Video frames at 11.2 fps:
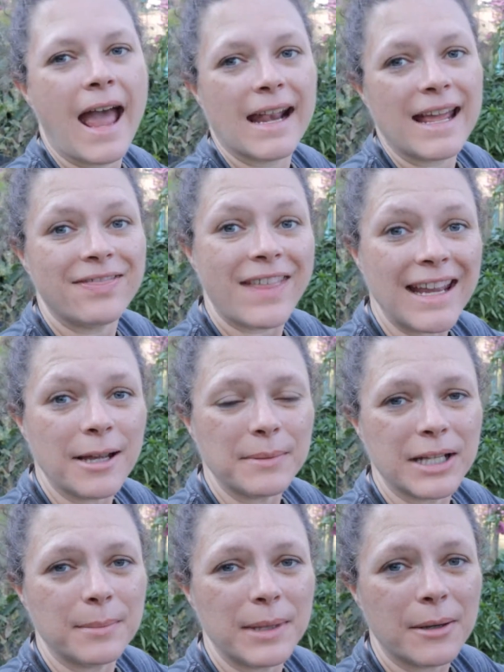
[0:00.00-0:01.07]
and I think I'm
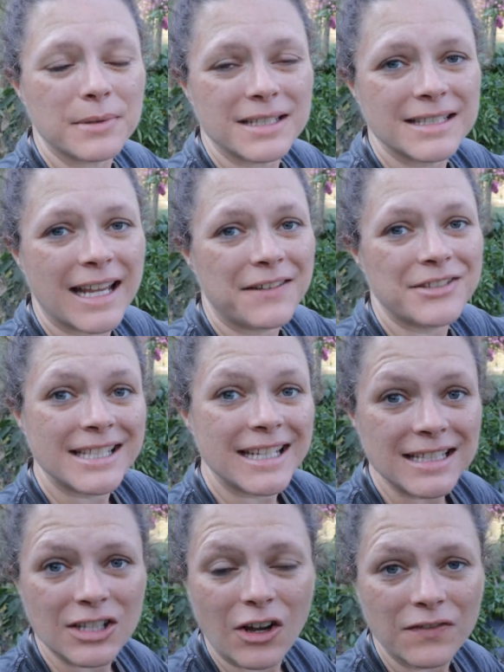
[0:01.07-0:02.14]
going to be able to save
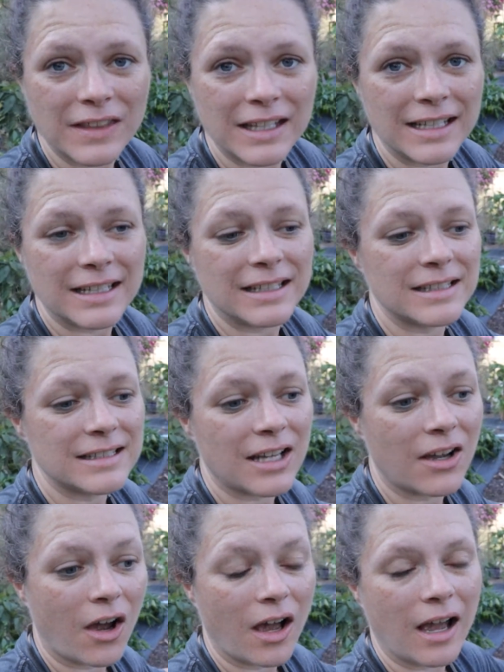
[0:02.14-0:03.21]
seeds off these
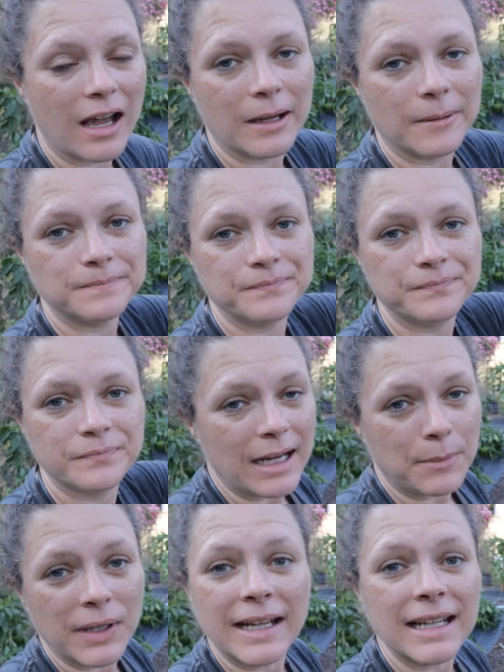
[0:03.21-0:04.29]
um,
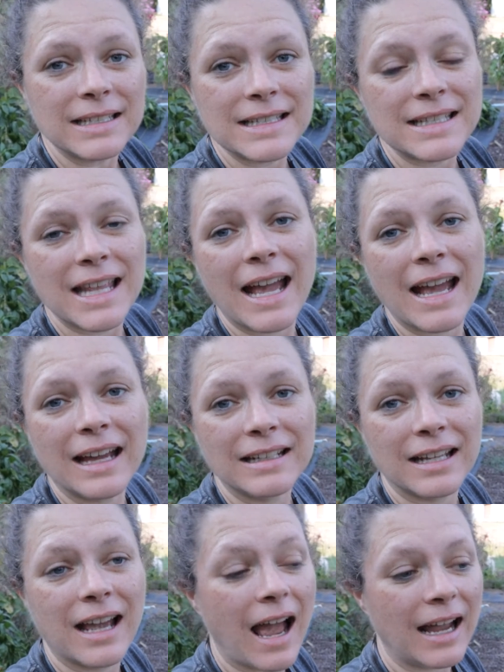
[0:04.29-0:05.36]
eggplants
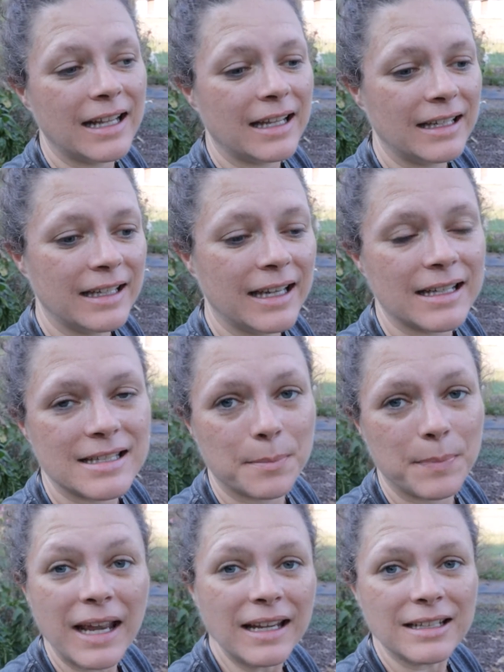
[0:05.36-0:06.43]
that I didn't get to
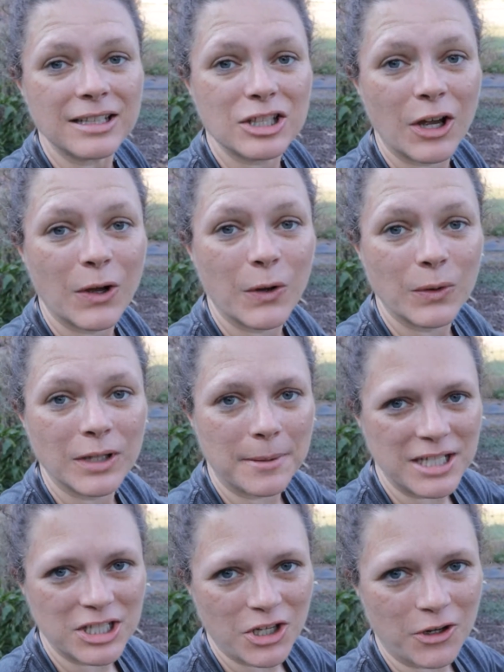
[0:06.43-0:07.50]
pick so let
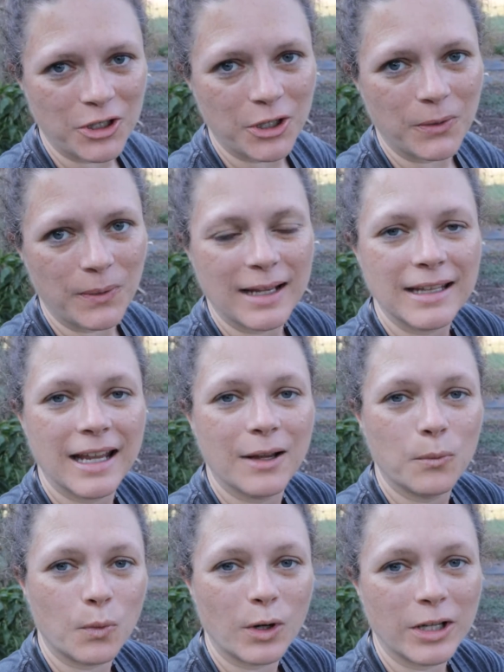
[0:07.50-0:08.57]
me show you and
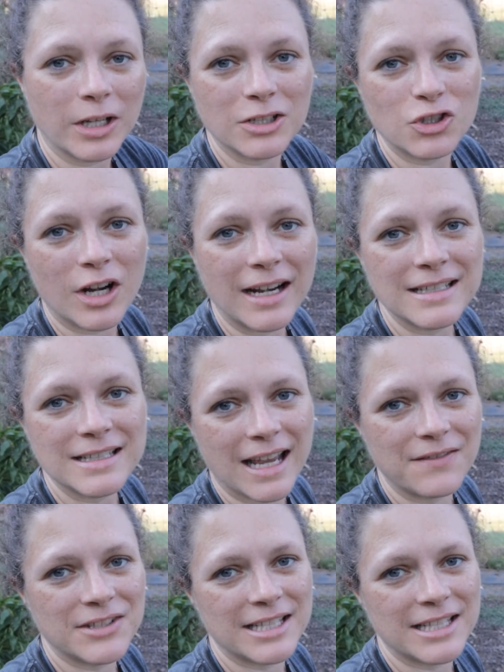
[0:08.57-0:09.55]
then we're going to try to save